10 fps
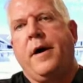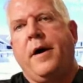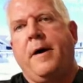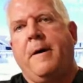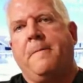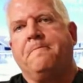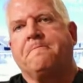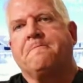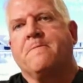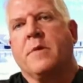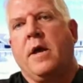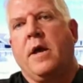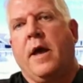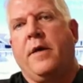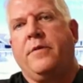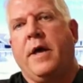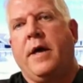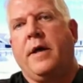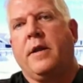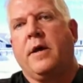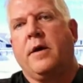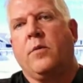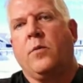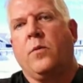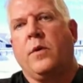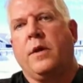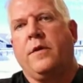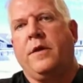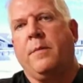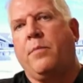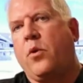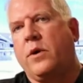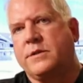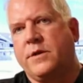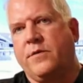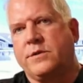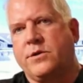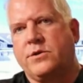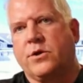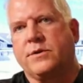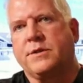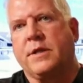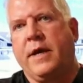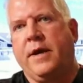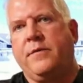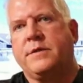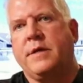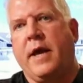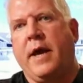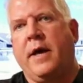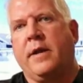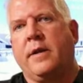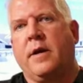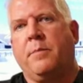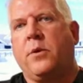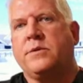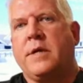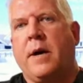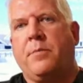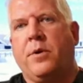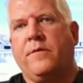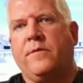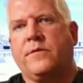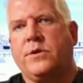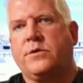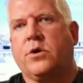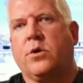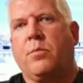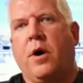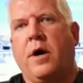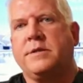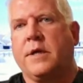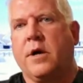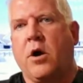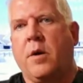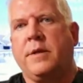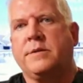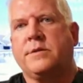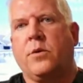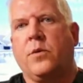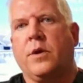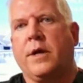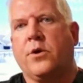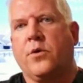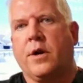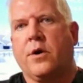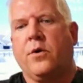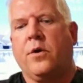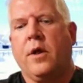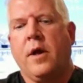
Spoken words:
And then The importance of the surgical sleeves and post-operative surgical bras and garments are really critical.